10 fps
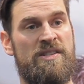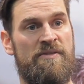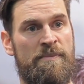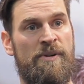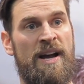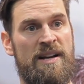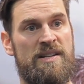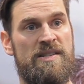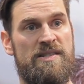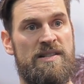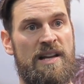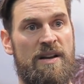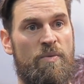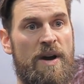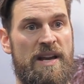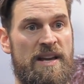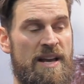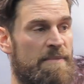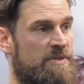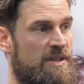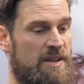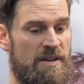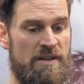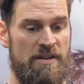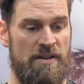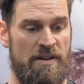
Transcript: of the practice, like waking up to the